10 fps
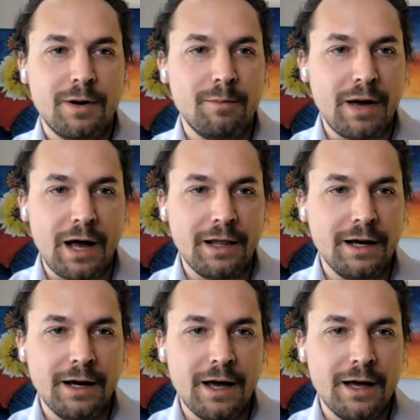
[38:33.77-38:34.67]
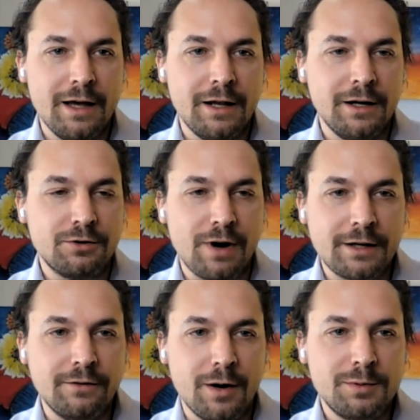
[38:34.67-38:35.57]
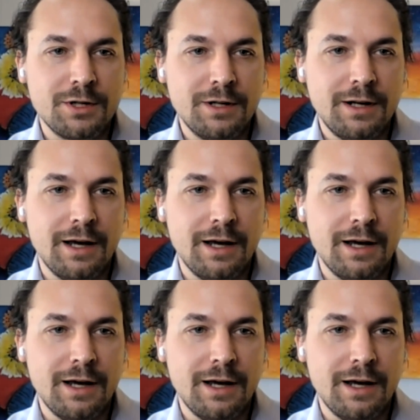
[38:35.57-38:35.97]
compelling and attractive option.